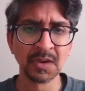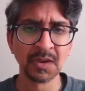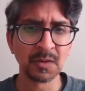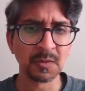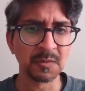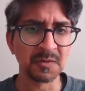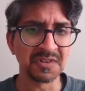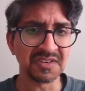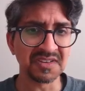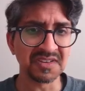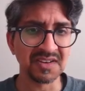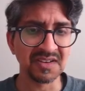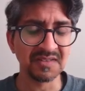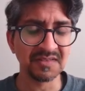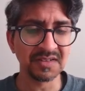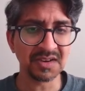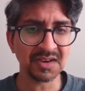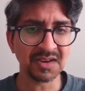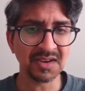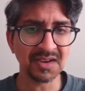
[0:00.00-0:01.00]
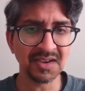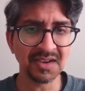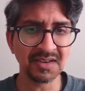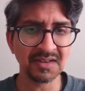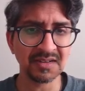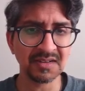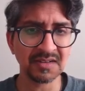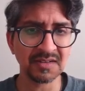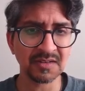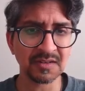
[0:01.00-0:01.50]
Receiving
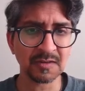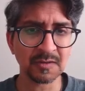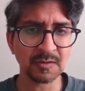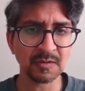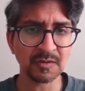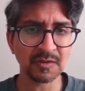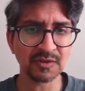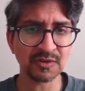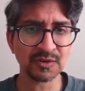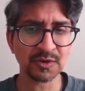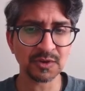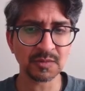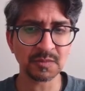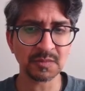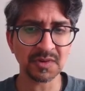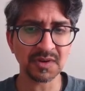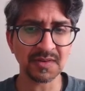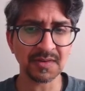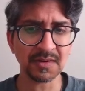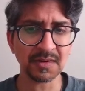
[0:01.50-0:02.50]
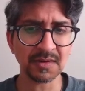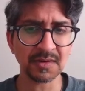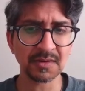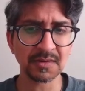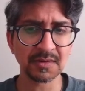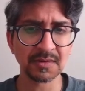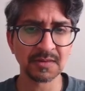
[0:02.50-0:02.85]
end, question mark?